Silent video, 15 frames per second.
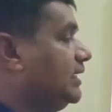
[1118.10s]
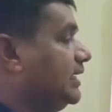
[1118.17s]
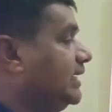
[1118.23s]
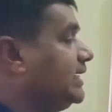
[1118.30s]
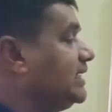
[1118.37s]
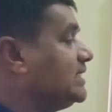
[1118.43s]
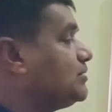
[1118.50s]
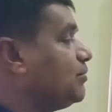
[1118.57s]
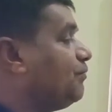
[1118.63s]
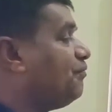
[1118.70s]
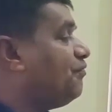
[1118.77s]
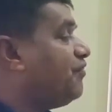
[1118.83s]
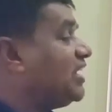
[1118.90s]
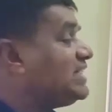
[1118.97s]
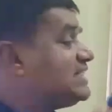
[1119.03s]
It is
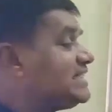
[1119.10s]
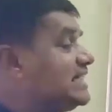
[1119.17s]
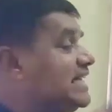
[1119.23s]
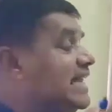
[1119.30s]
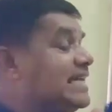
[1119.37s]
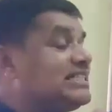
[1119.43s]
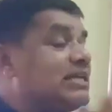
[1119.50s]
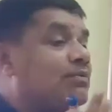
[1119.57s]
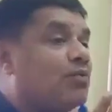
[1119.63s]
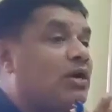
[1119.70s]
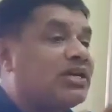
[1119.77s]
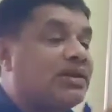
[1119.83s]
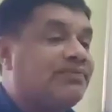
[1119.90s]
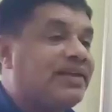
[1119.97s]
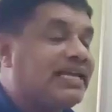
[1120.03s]
first national
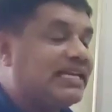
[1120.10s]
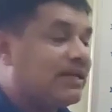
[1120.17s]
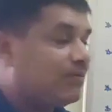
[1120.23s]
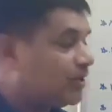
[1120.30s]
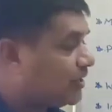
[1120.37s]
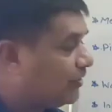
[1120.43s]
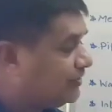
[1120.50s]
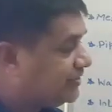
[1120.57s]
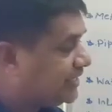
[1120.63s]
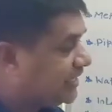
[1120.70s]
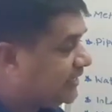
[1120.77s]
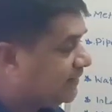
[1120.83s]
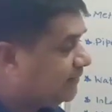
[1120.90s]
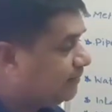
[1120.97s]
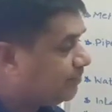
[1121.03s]
waterway in our
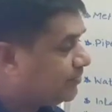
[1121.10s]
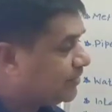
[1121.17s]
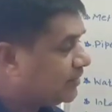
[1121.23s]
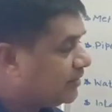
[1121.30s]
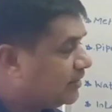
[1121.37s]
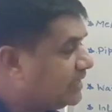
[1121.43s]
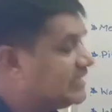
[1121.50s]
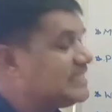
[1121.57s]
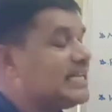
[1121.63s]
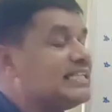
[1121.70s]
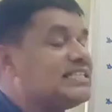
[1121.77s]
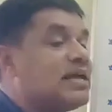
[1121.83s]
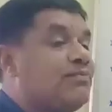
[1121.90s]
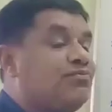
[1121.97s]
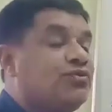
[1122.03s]
country,
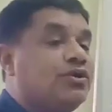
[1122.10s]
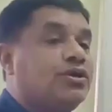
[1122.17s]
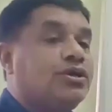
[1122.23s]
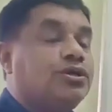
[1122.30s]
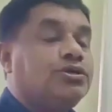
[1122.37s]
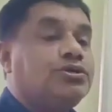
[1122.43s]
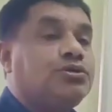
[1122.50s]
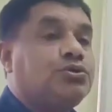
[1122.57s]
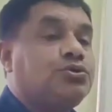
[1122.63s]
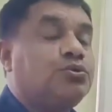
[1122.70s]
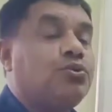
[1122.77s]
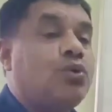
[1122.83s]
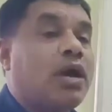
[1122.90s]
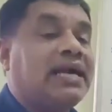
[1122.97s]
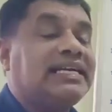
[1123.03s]
distance of
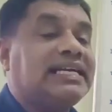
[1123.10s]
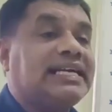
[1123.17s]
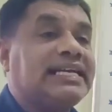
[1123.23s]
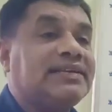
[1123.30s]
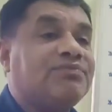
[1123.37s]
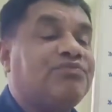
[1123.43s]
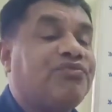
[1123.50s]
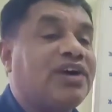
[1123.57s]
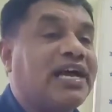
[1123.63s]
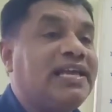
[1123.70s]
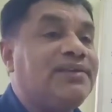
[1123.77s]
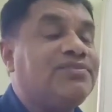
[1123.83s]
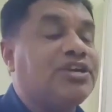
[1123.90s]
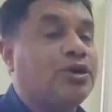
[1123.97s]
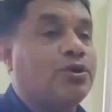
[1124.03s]

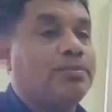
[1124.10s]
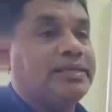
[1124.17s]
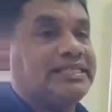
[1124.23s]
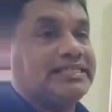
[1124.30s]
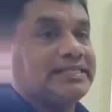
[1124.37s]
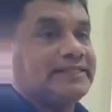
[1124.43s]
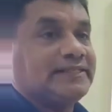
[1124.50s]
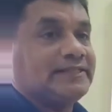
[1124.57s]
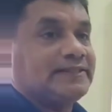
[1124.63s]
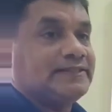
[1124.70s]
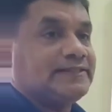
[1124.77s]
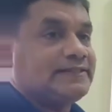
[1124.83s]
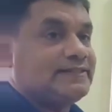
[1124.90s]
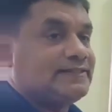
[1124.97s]
205 kilometers.